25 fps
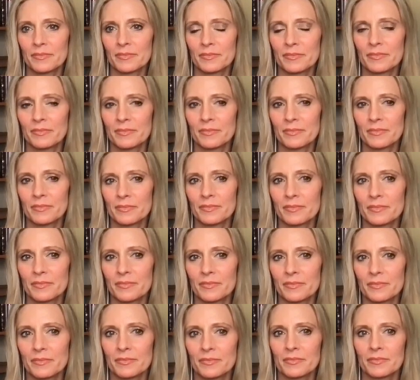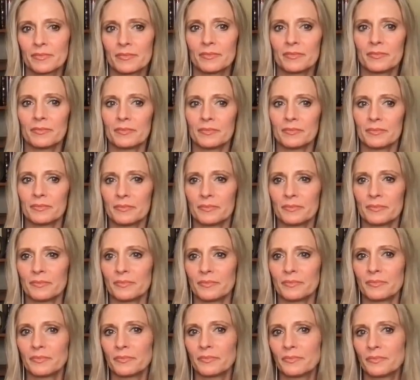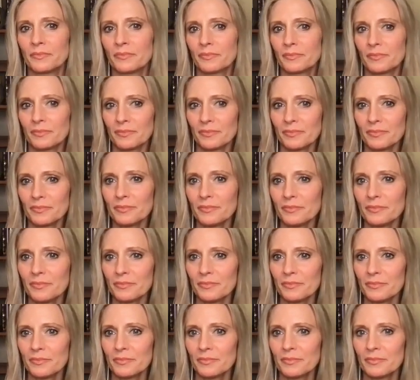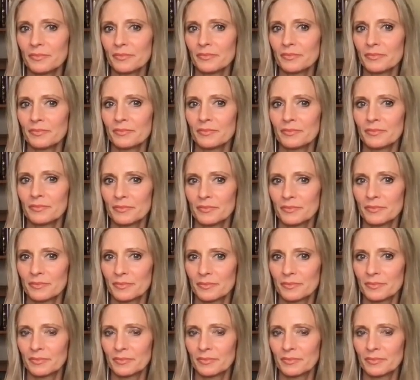No words are spoken by the person on screen.